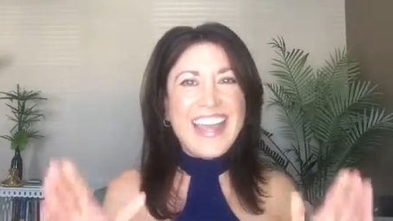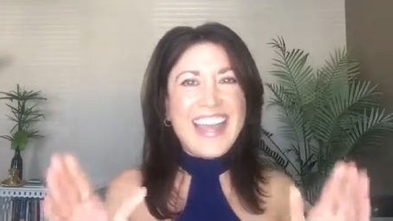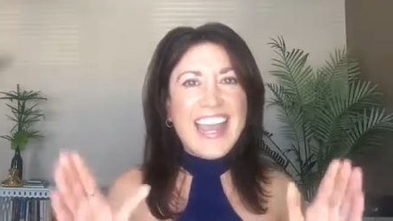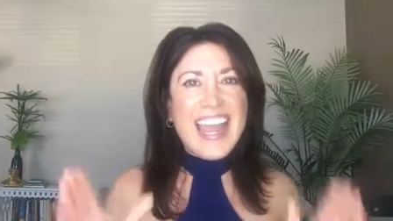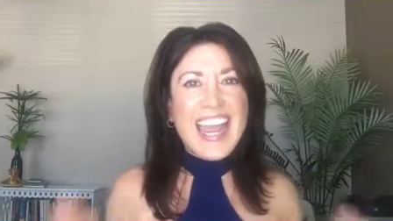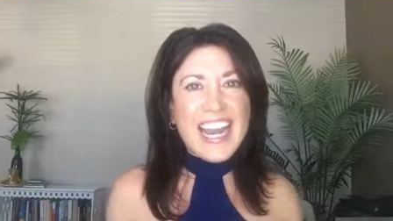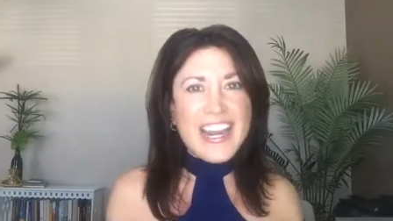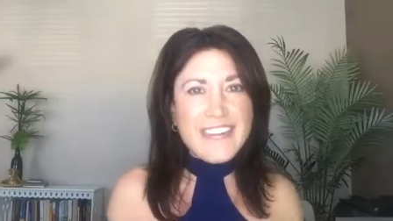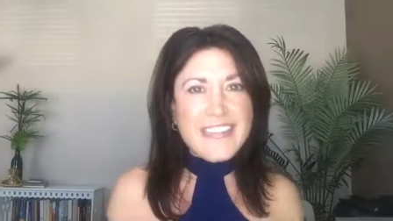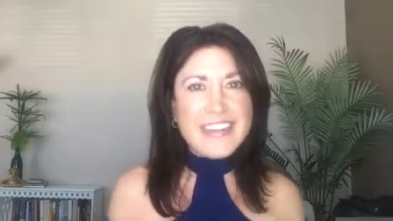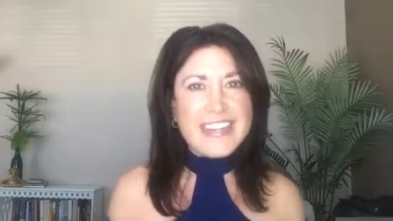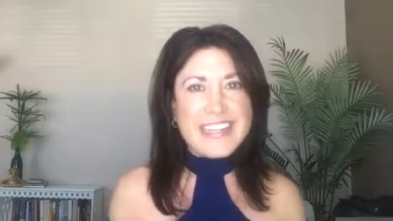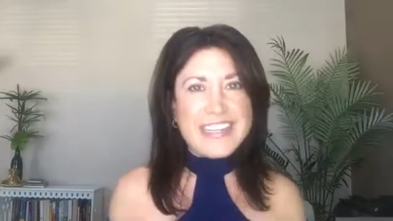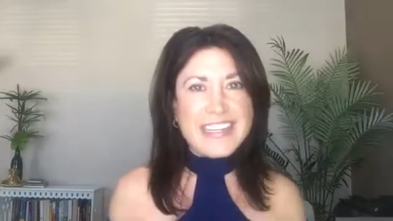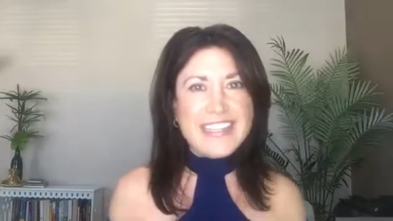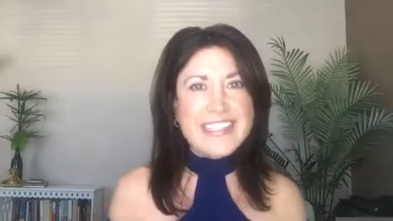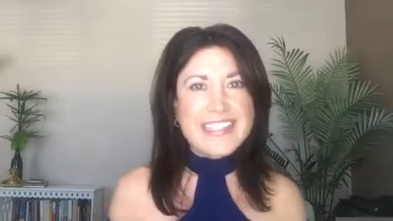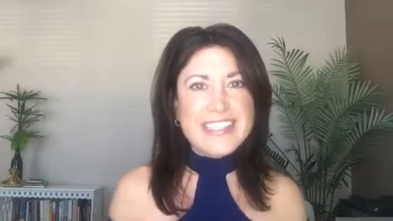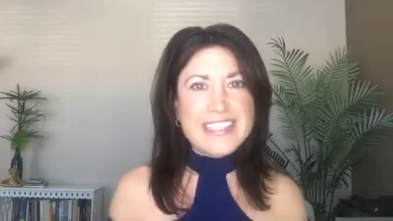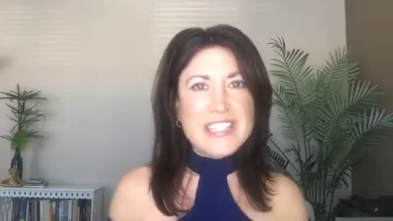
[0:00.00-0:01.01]
Harry
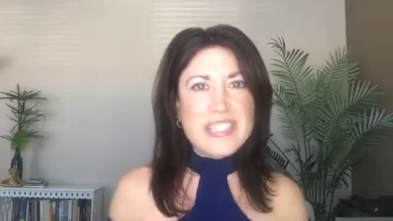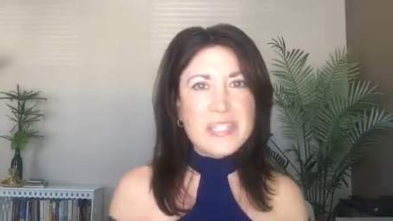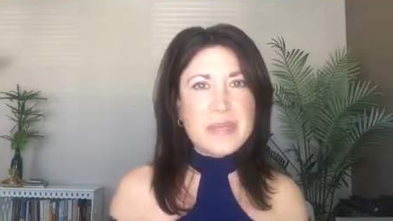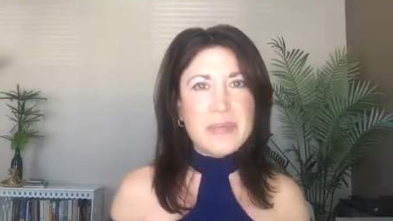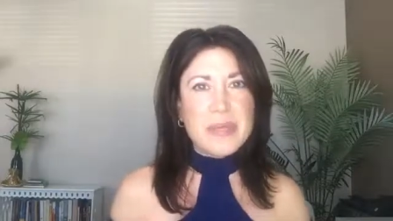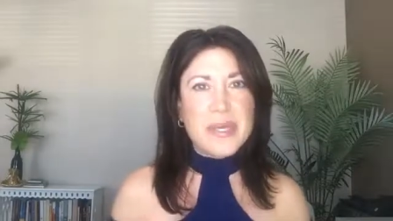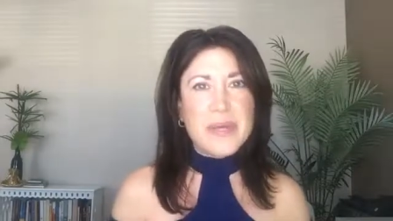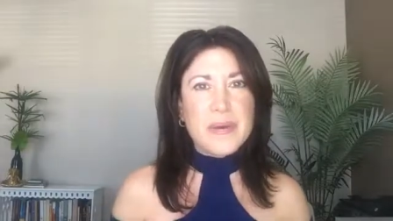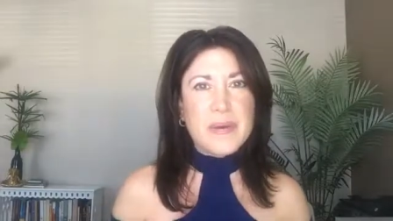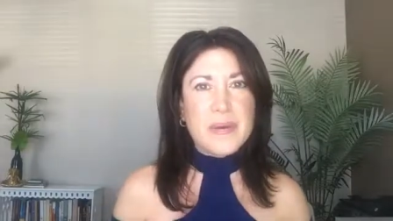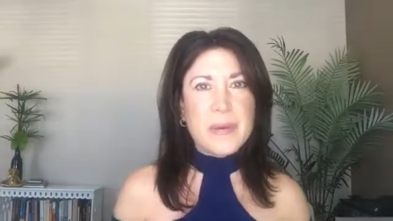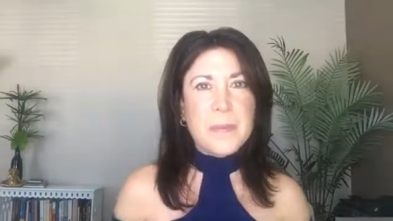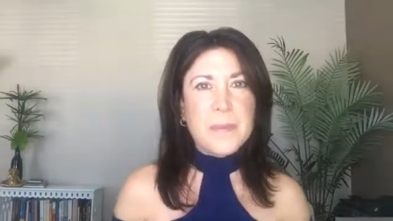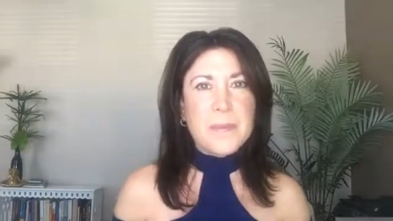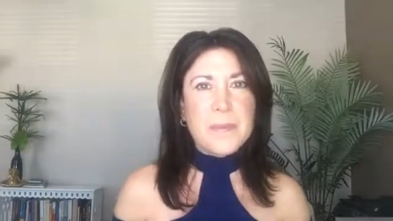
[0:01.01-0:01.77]
disappeared.